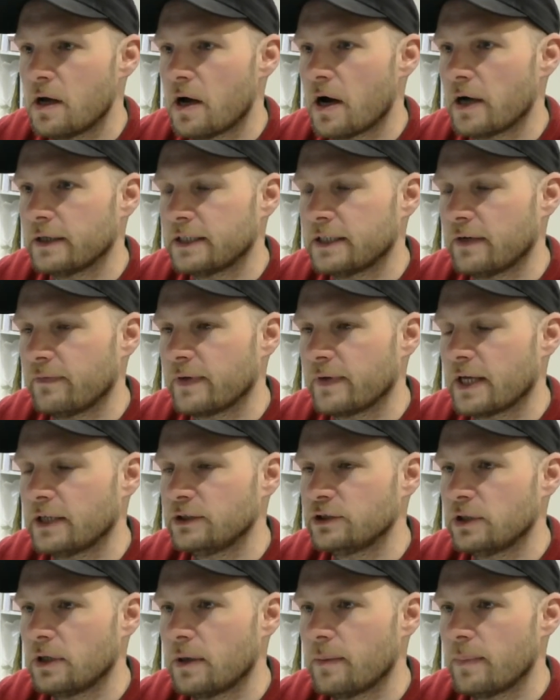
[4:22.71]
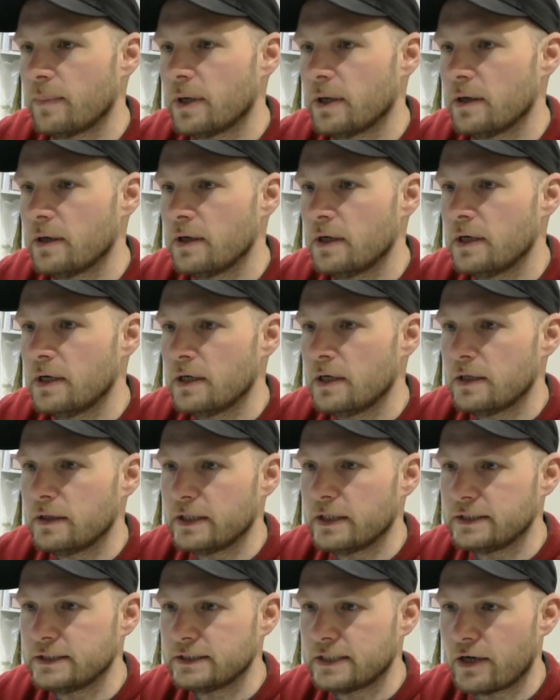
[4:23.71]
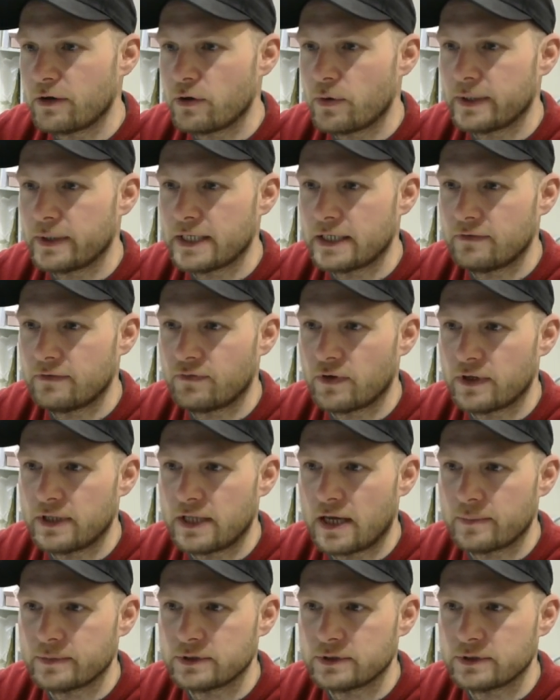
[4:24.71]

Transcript: Identification Number. This is how you identify the